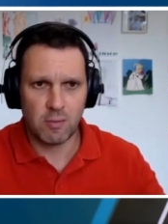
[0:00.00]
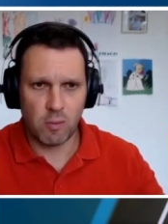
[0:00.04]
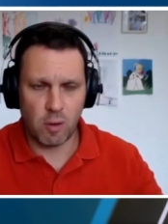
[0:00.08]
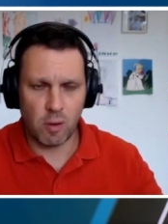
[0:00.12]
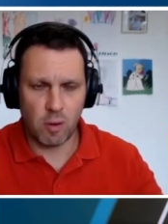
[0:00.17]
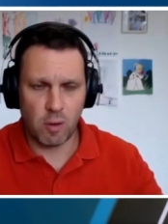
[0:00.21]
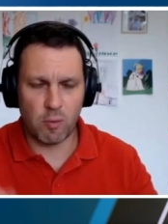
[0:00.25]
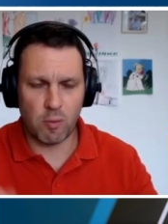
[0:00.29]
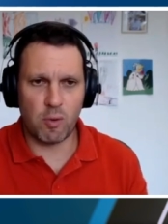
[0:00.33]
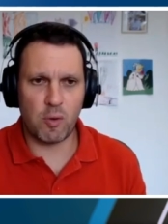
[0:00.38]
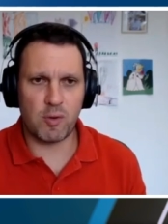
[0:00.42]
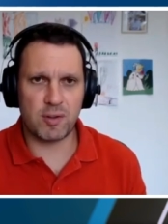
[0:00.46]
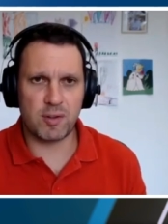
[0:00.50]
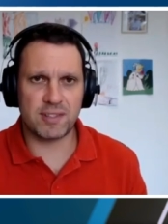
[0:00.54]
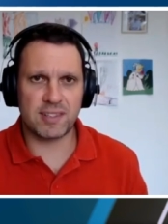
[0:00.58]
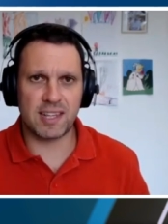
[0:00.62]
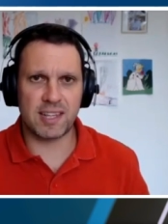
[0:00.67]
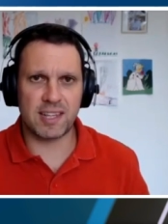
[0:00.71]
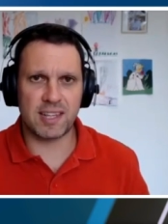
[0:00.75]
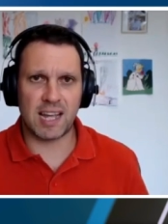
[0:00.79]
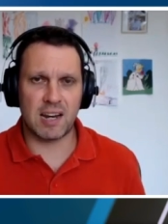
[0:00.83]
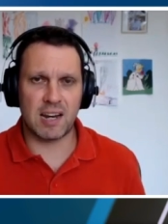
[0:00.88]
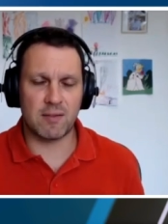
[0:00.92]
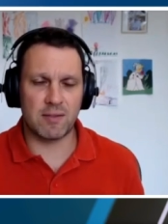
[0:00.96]
What, what mm.
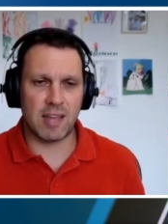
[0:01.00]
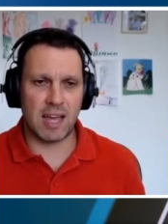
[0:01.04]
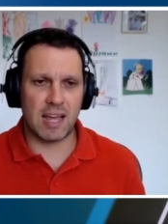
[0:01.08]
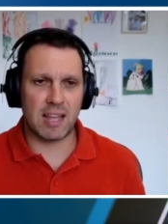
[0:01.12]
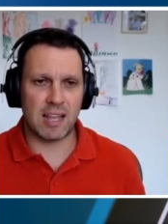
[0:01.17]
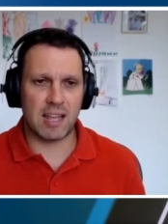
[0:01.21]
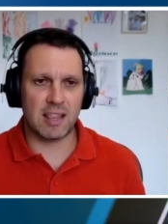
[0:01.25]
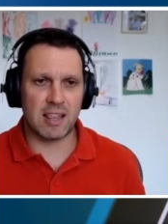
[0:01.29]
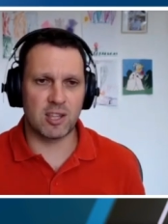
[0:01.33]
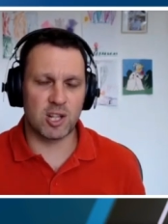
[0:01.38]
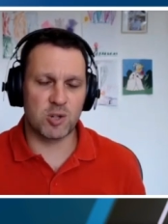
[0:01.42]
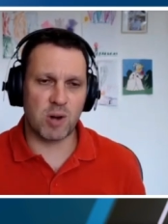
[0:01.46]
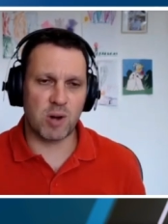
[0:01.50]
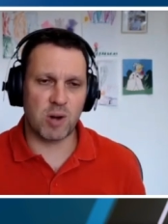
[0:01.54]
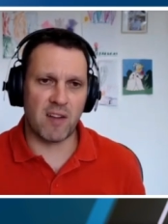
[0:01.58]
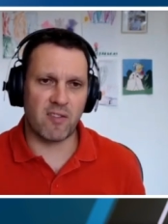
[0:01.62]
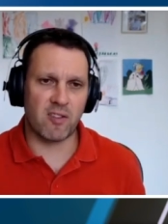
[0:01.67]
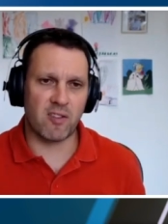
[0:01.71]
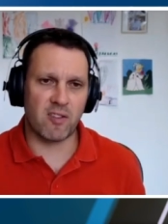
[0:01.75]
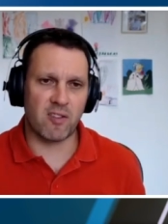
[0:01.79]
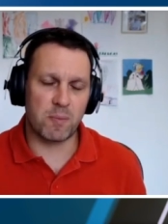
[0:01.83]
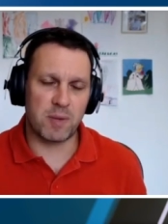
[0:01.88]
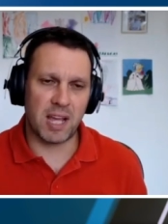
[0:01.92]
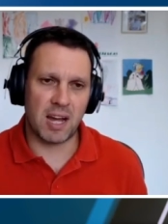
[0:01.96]
was the kind of that the
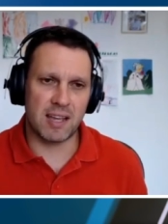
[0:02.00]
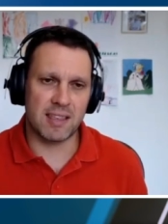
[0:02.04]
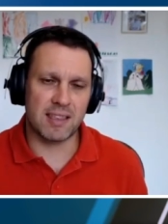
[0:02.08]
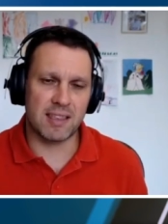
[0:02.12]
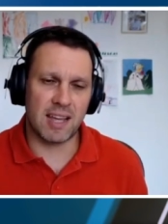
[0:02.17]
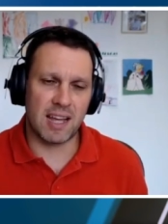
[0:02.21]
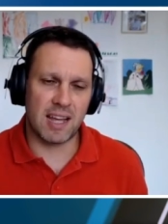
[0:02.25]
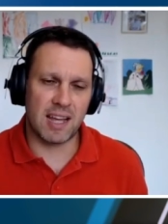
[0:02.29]
driver behind